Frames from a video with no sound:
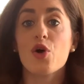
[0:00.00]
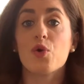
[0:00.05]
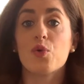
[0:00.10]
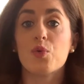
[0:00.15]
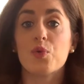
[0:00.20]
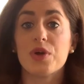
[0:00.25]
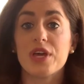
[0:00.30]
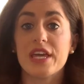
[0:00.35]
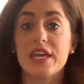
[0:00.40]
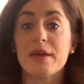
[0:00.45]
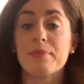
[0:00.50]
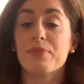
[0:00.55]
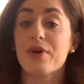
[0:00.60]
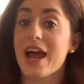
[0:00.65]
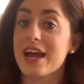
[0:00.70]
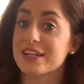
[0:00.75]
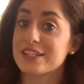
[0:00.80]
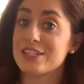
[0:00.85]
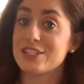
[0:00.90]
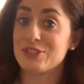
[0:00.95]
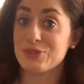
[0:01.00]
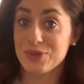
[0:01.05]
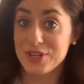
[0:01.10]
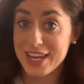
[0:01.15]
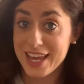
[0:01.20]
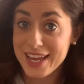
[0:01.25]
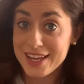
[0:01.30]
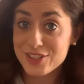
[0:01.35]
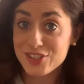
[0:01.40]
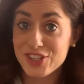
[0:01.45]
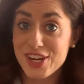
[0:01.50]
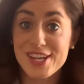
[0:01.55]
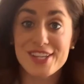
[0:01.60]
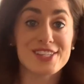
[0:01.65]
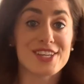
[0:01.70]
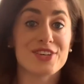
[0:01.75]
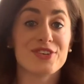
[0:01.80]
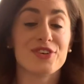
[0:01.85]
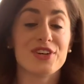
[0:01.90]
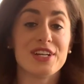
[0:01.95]
we practice doing handshakes
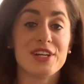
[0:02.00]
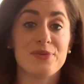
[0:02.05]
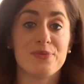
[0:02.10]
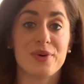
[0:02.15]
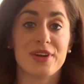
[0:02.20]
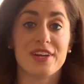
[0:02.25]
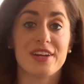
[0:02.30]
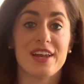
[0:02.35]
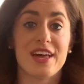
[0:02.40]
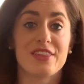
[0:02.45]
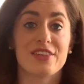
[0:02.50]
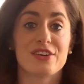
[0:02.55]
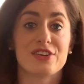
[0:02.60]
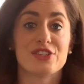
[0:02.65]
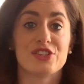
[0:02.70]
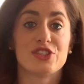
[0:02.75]
and greeting one another.